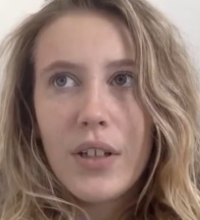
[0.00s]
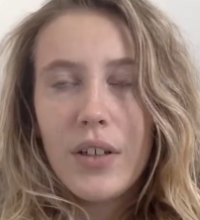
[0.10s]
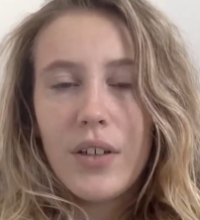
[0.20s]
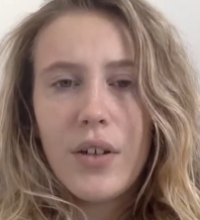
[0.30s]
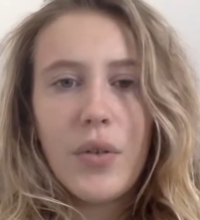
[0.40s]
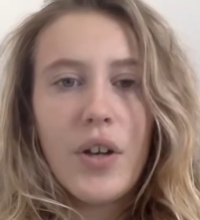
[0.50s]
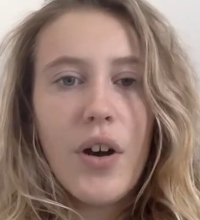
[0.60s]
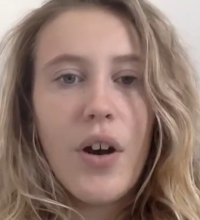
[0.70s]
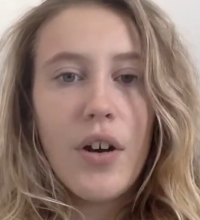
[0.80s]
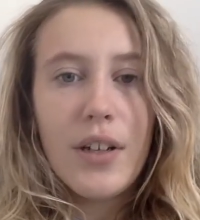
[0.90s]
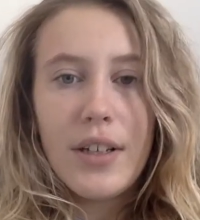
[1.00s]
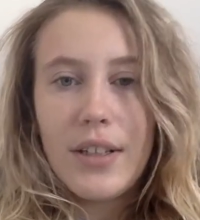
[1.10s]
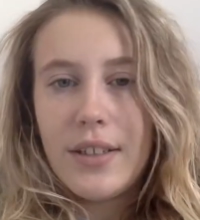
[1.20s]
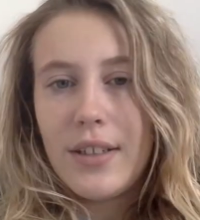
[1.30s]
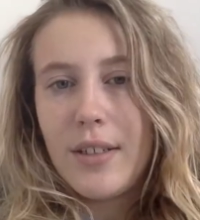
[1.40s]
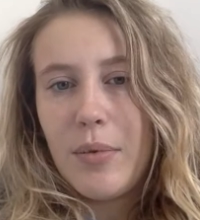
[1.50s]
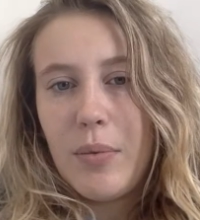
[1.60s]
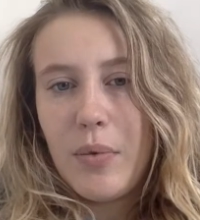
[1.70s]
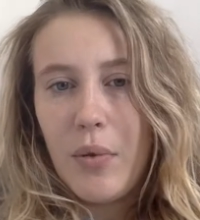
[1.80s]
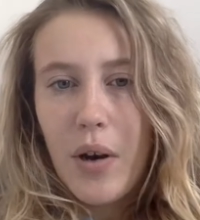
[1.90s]
the audience and the
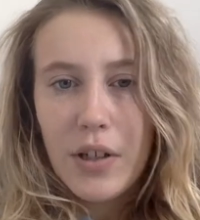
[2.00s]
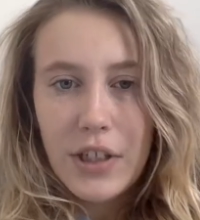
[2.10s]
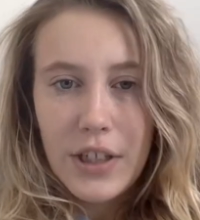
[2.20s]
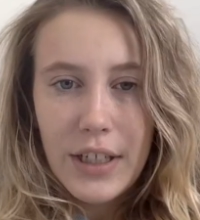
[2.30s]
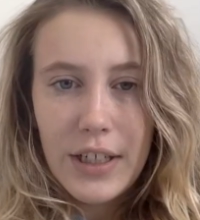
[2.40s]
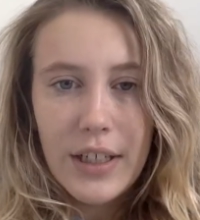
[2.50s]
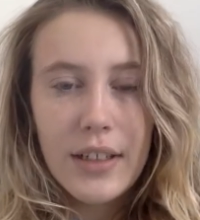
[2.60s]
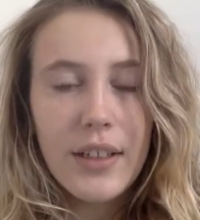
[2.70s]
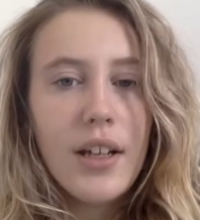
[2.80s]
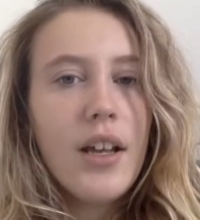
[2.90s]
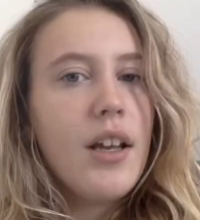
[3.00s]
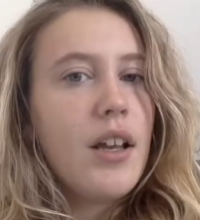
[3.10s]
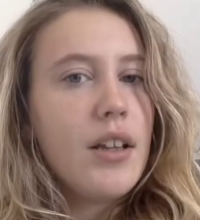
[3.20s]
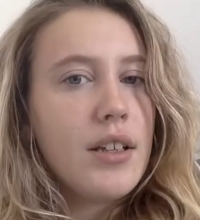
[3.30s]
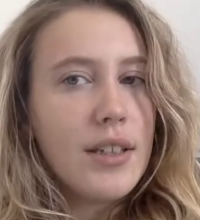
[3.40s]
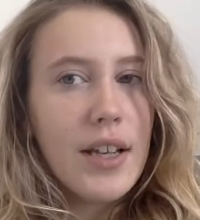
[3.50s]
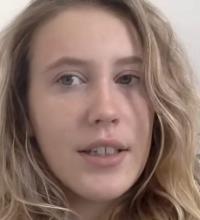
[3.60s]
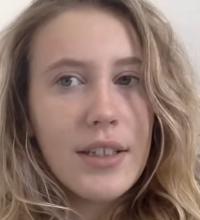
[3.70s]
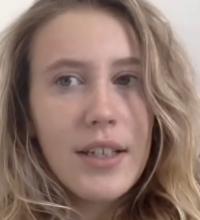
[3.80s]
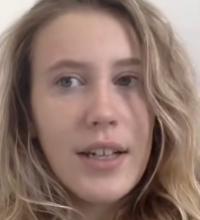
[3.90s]
people watching, and he's
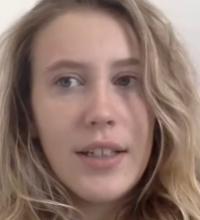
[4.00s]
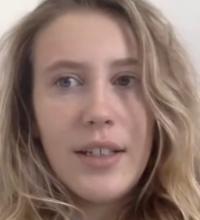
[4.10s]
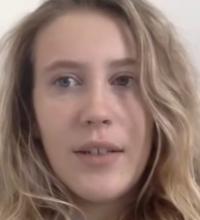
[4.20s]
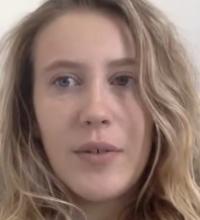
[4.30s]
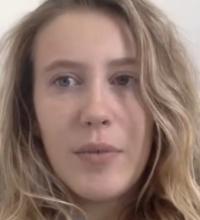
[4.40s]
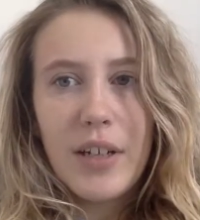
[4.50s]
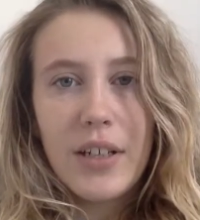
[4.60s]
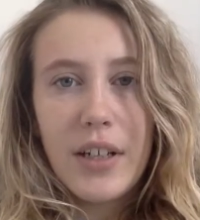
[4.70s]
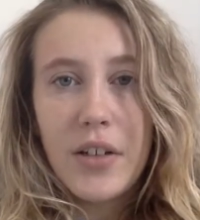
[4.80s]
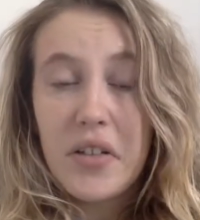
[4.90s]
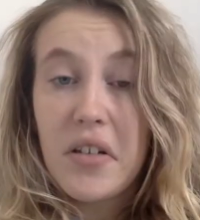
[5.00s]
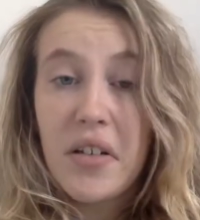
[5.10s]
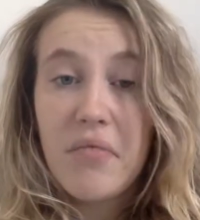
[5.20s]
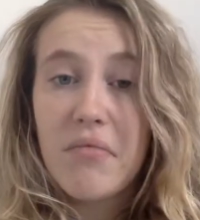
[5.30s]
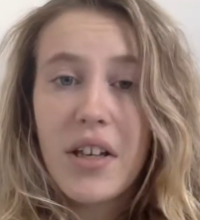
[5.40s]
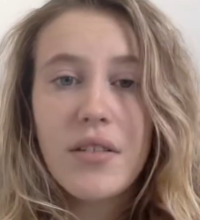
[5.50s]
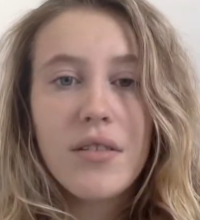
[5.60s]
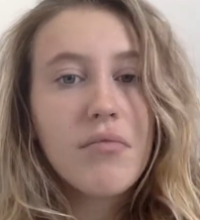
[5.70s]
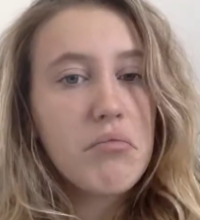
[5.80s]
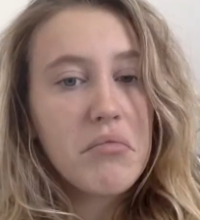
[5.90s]
against the idea of spectators, and
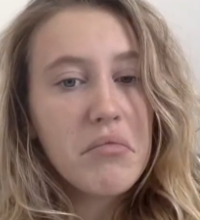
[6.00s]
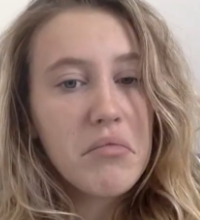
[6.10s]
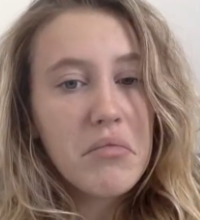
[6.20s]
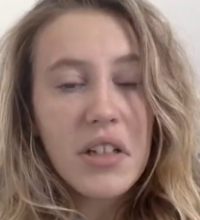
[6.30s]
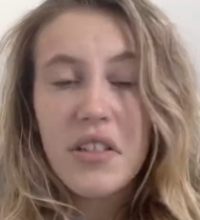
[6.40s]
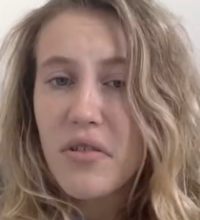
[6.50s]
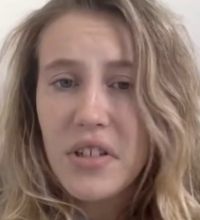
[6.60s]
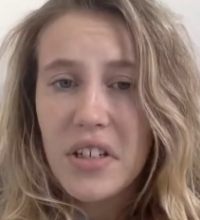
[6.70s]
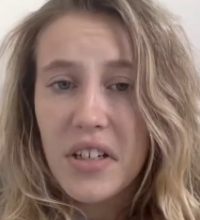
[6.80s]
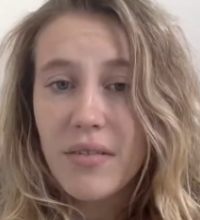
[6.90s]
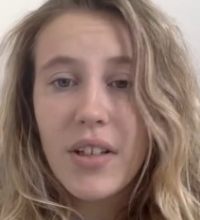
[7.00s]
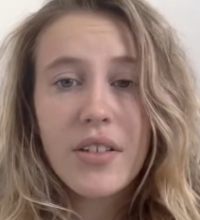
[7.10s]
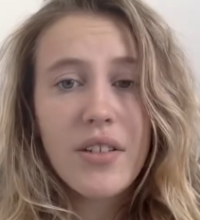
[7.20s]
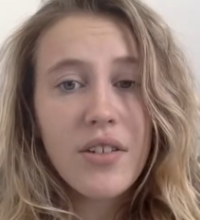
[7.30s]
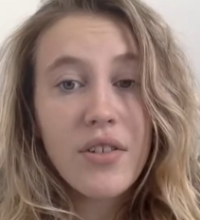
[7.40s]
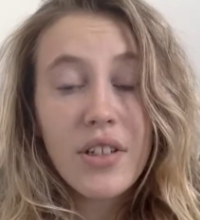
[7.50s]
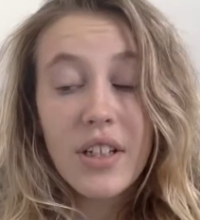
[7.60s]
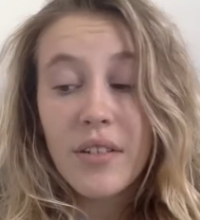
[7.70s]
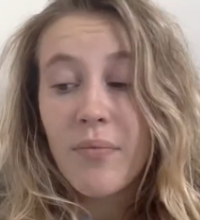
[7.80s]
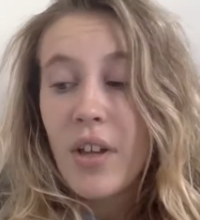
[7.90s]
that's interesting. That's
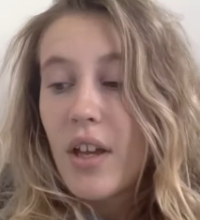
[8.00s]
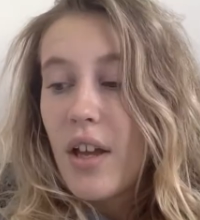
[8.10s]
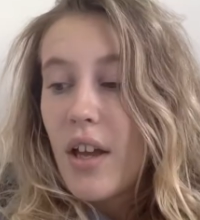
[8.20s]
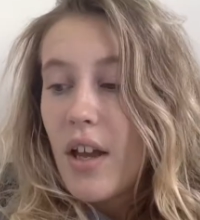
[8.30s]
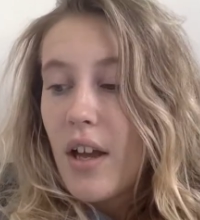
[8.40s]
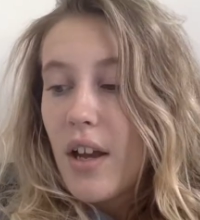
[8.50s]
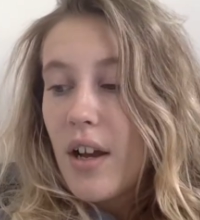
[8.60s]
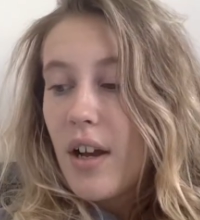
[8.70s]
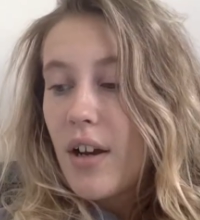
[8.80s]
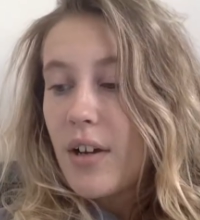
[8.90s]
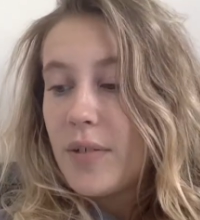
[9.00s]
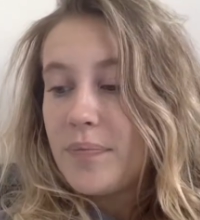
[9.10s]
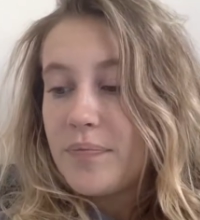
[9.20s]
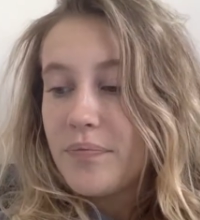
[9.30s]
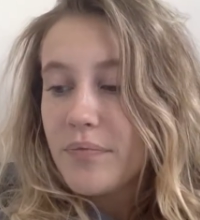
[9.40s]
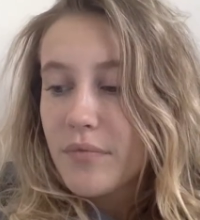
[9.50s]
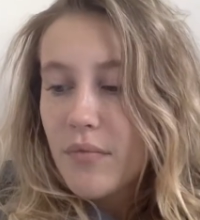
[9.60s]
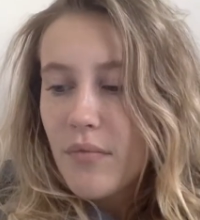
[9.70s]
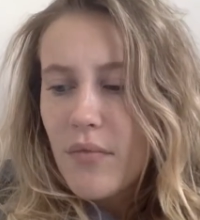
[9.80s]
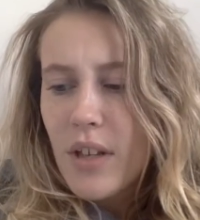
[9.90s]
interesting. Um,
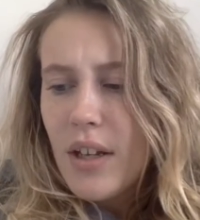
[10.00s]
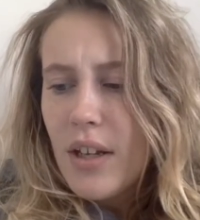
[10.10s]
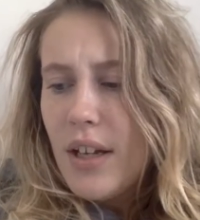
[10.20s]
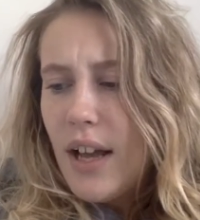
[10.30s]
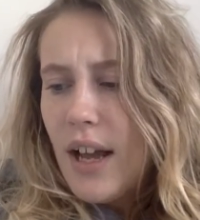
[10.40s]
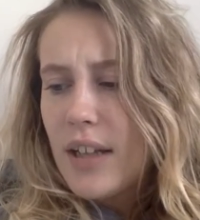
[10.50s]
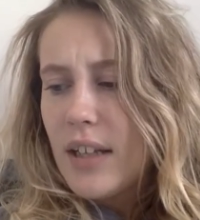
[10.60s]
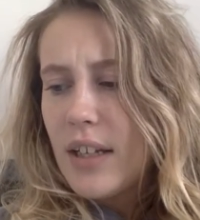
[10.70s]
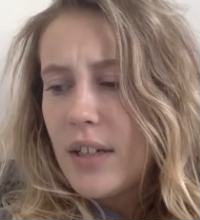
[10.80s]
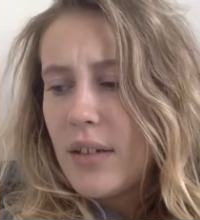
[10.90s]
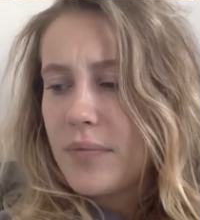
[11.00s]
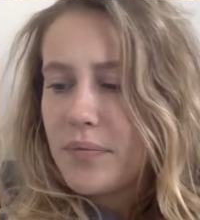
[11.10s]
and then